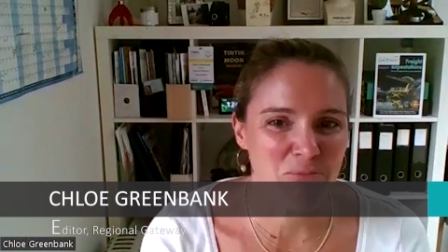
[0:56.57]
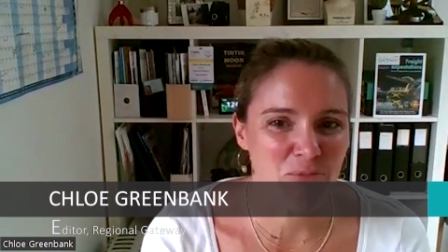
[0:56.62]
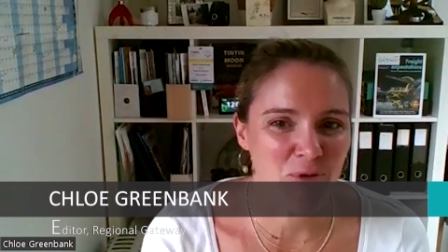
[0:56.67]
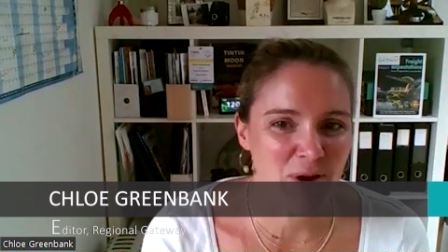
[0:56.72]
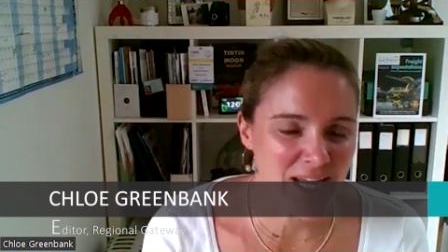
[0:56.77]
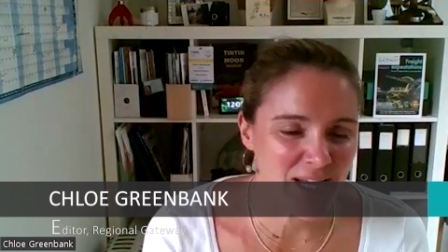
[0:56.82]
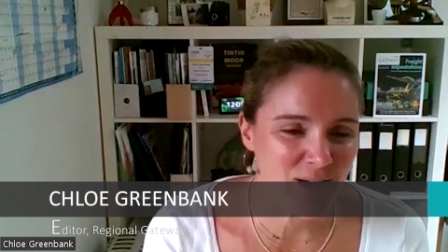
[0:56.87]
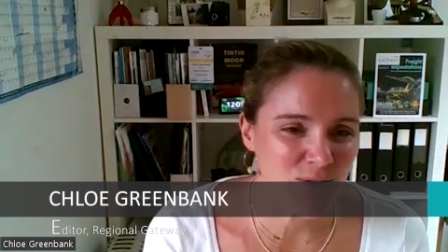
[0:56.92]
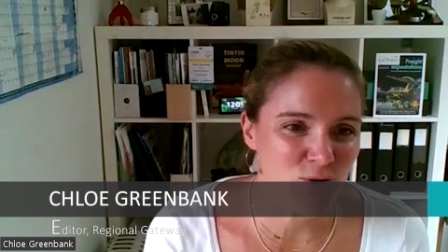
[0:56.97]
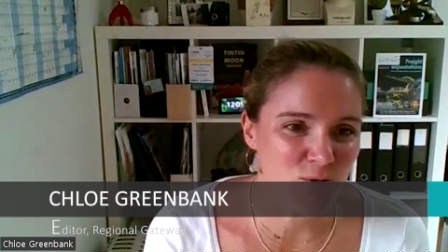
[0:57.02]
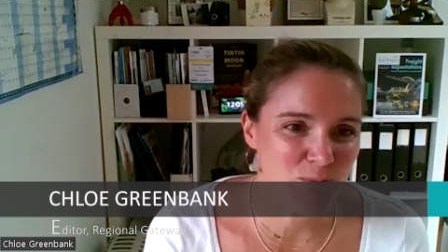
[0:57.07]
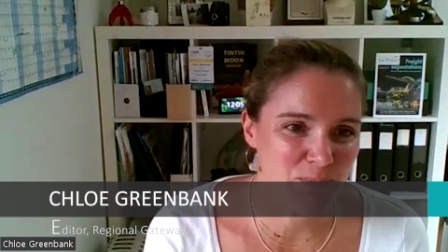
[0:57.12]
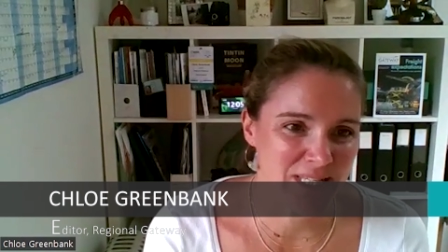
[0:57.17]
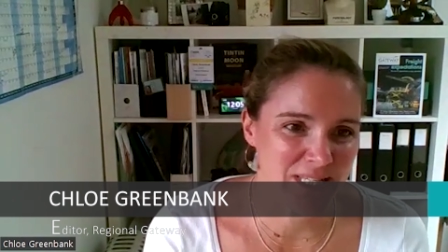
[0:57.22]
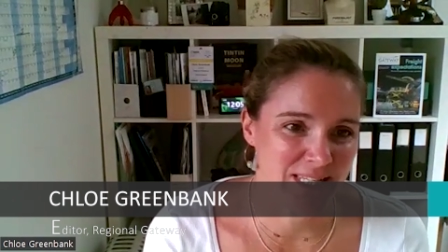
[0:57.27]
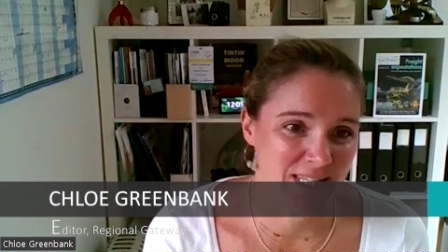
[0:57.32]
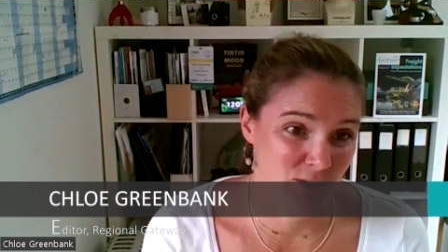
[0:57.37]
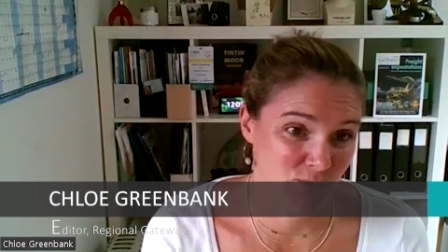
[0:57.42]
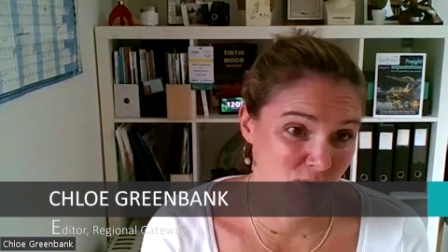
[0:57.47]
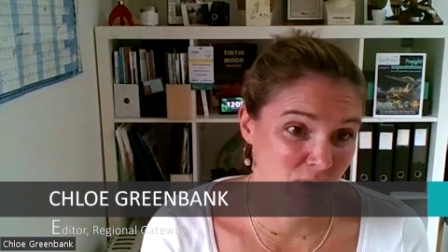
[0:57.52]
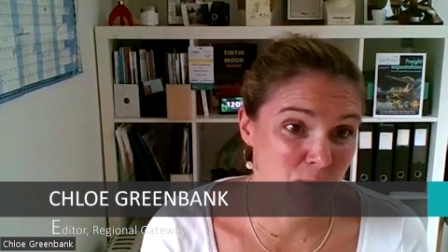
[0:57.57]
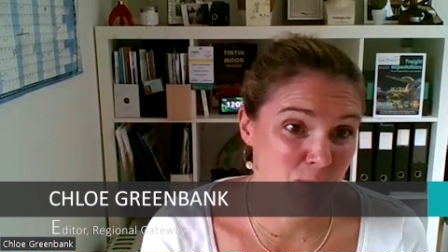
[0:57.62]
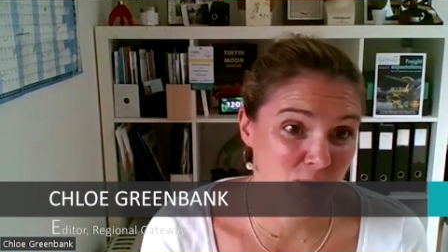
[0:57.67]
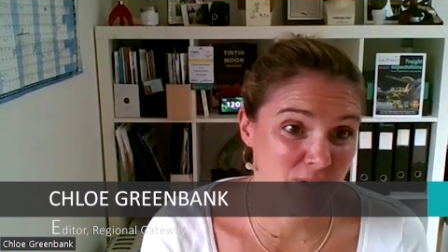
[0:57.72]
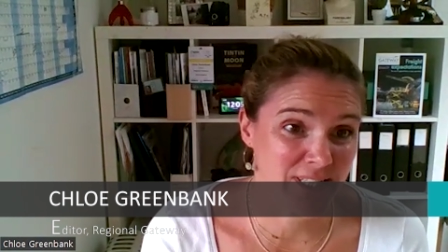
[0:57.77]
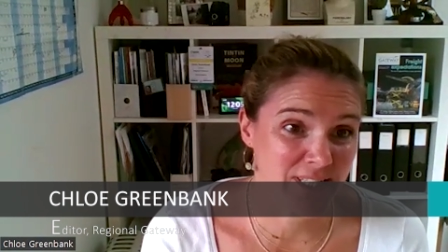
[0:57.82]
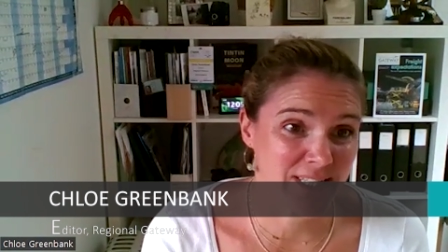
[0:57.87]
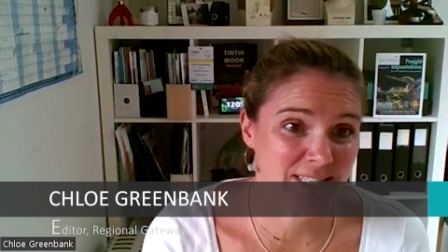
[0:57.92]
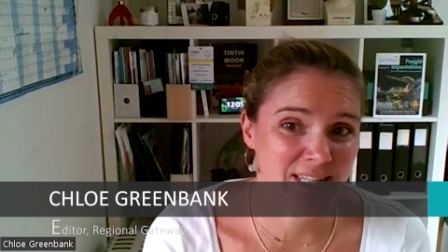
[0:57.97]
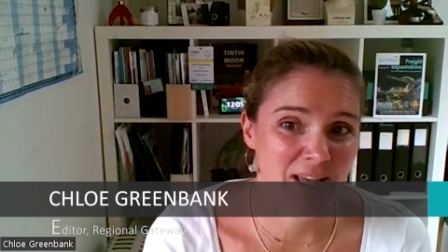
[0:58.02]
Corp is a
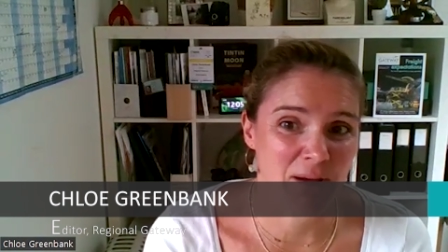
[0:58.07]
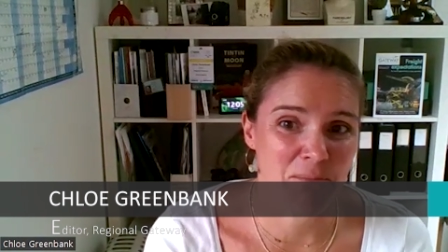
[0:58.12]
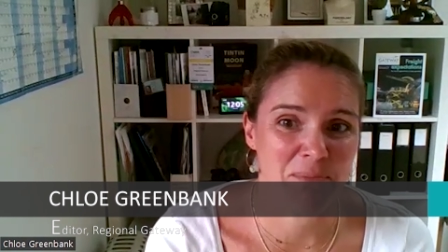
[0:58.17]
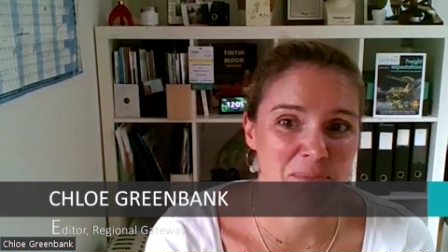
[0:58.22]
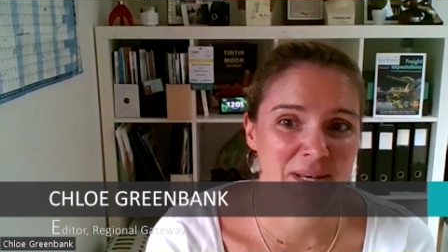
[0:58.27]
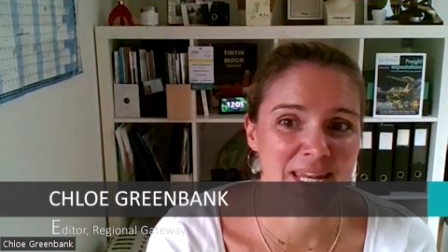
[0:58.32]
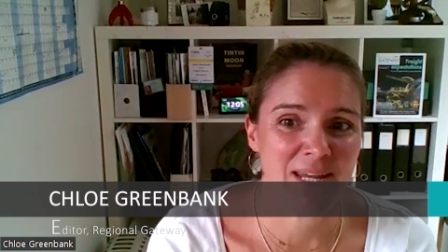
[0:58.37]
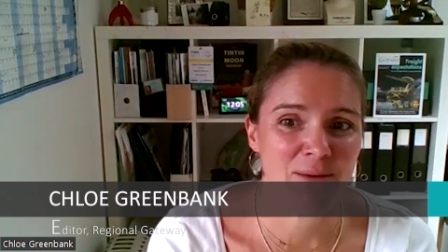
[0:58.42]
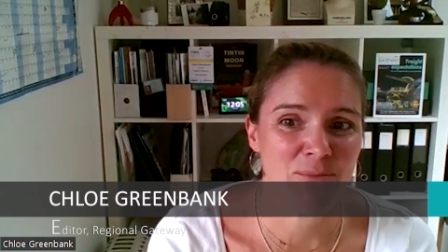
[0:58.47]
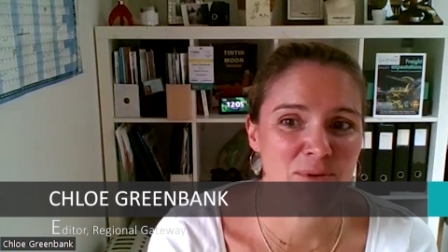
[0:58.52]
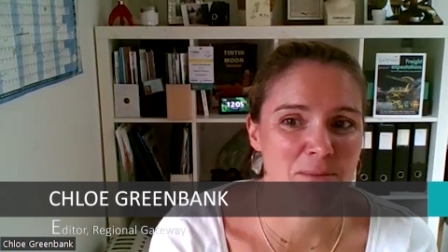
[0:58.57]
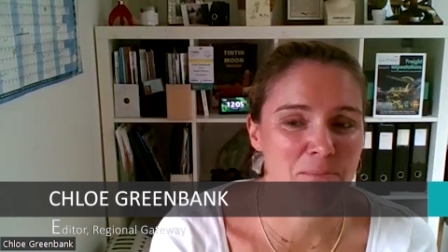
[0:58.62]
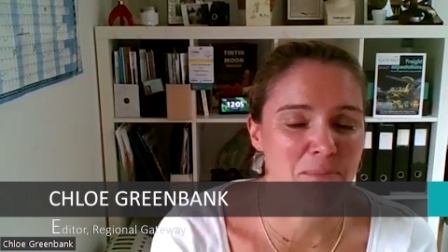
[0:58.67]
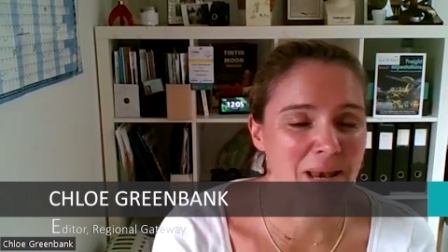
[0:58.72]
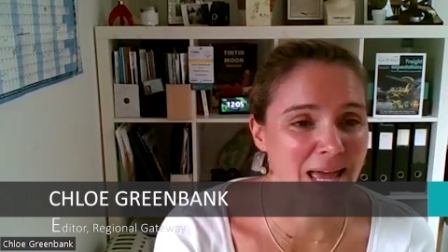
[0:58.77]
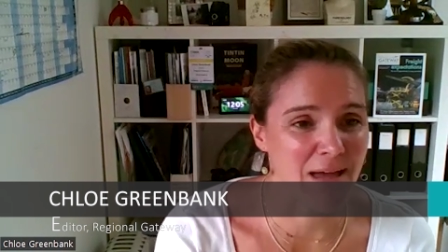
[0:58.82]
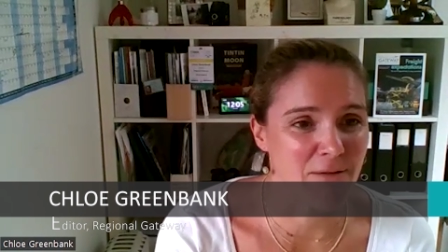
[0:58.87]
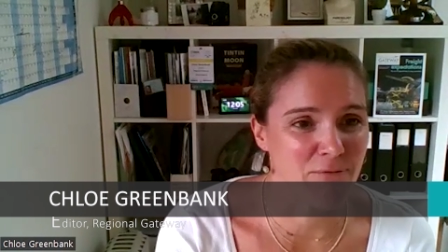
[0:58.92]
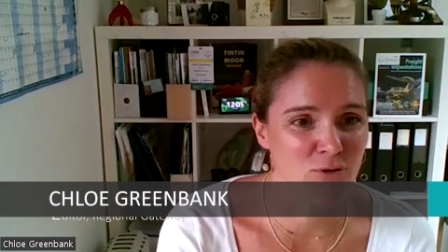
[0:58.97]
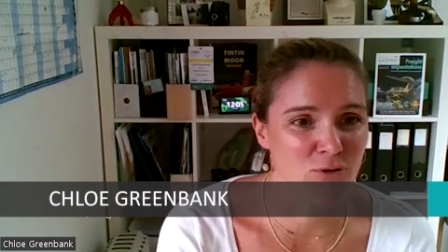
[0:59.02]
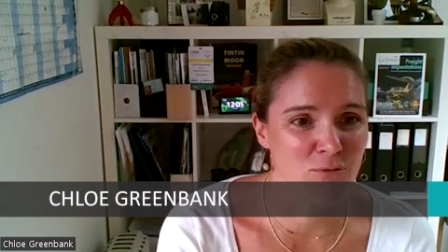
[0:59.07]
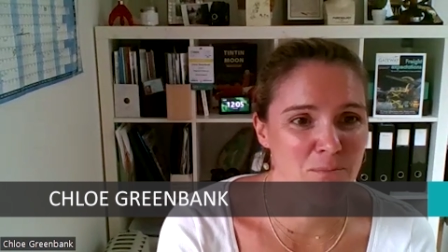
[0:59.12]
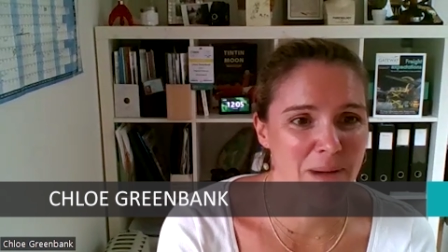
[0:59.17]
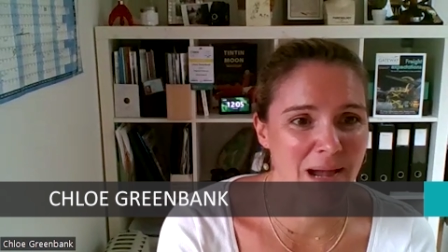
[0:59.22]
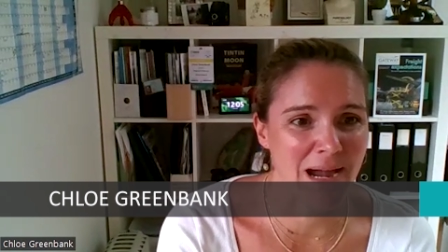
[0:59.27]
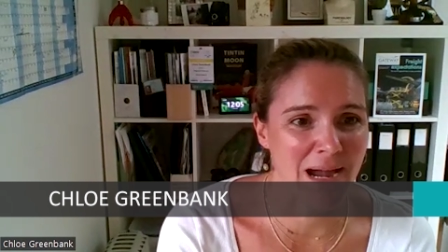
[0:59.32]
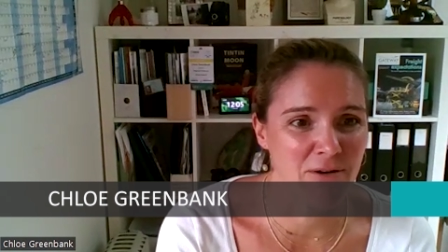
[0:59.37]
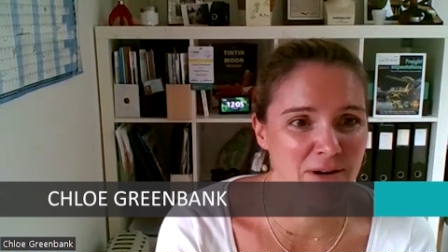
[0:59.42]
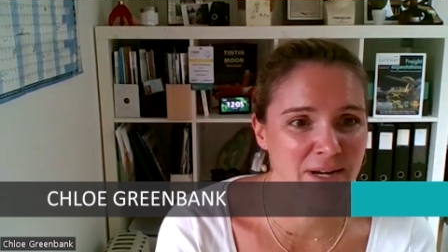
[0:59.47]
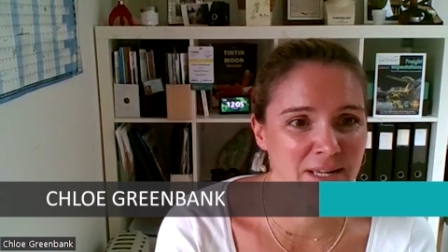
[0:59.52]
robotics company with a platform
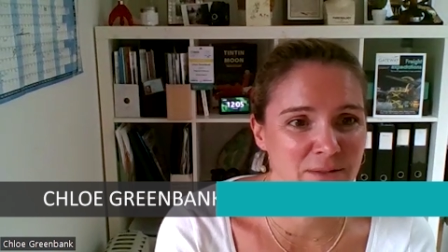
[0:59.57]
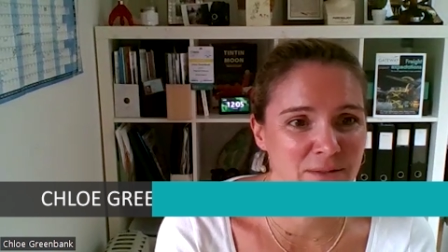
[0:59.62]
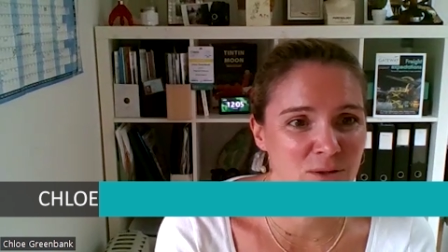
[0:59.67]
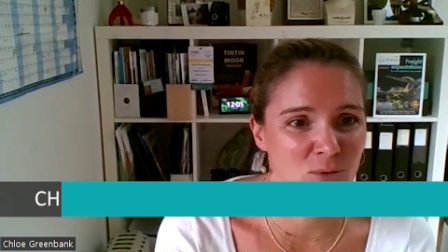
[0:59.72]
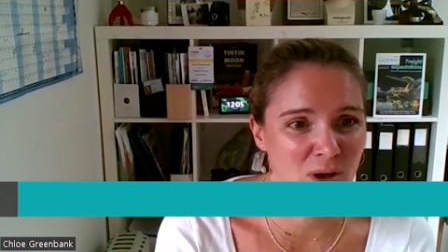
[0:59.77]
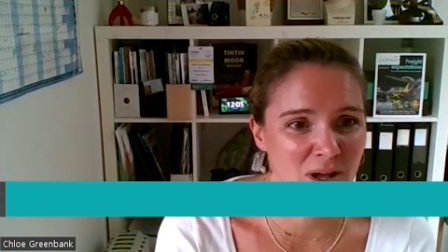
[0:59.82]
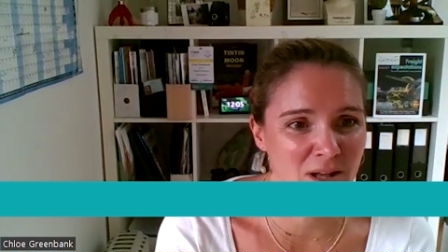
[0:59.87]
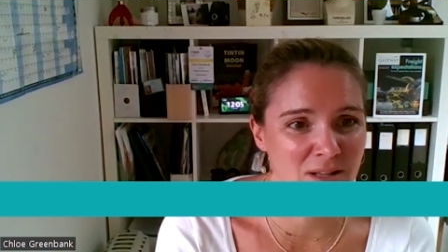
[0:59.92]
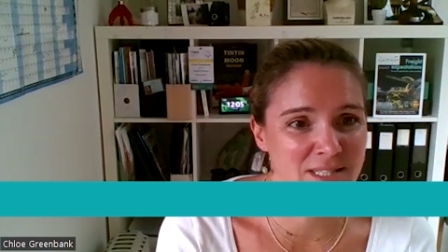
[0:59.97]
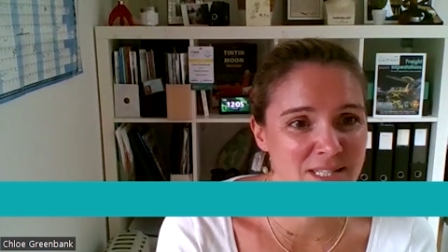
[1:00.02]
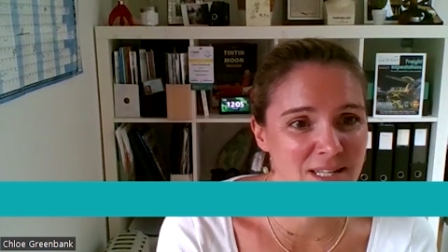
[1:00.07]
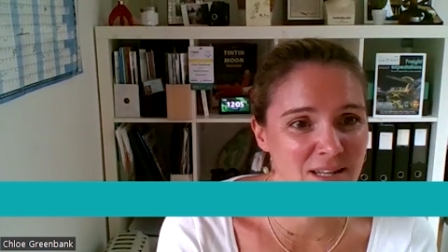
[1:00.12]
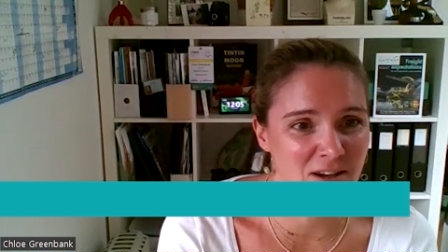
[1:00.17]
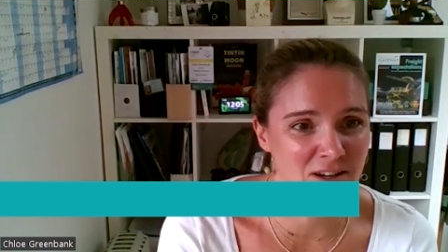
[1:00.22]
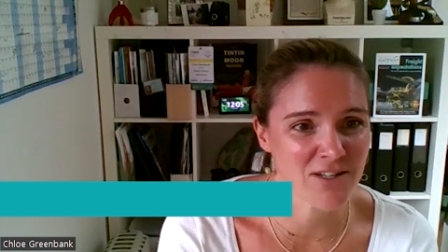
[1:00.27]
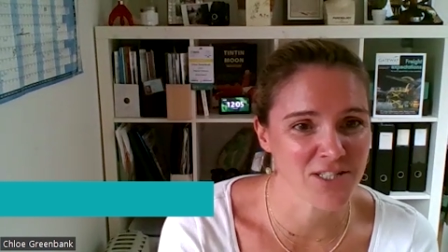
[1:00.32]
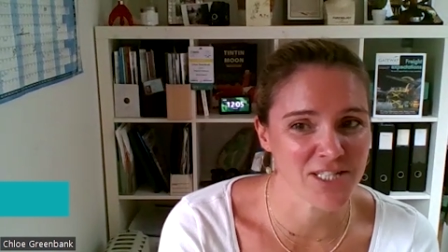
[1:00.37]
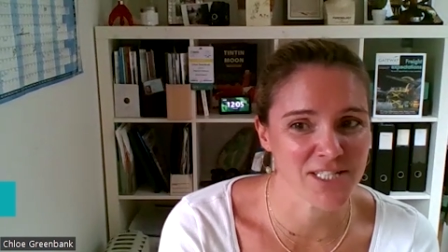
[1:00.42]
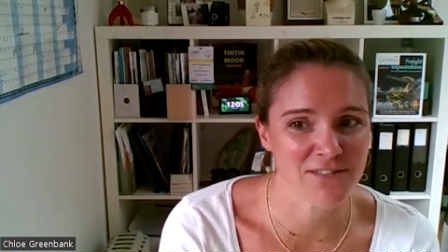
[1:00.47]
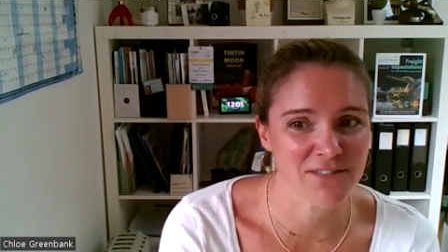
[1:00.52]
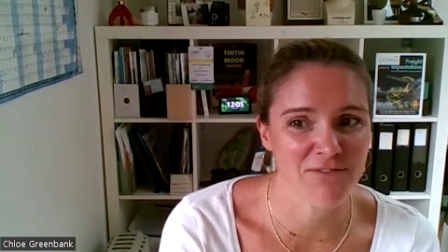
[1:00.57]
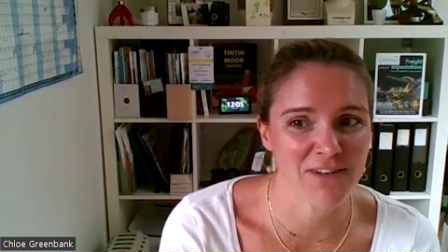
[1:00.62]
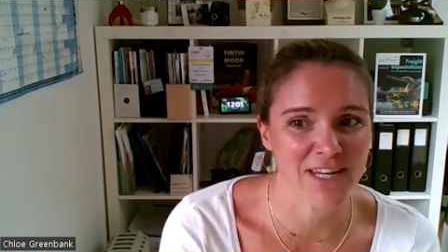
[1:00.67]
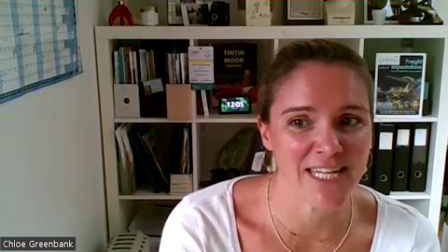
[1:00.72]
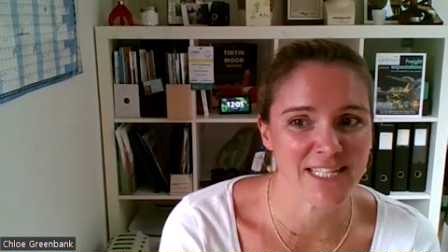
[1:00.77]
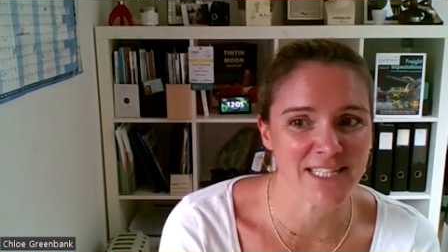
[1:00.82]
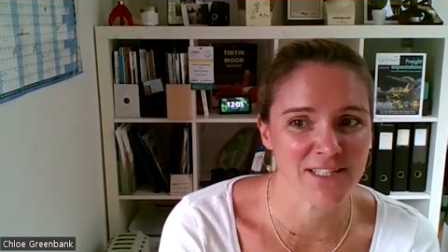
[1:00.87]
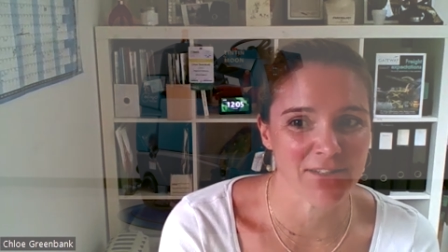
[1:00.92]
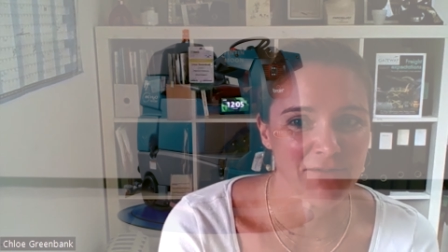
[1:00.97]
powering the world's largest fleet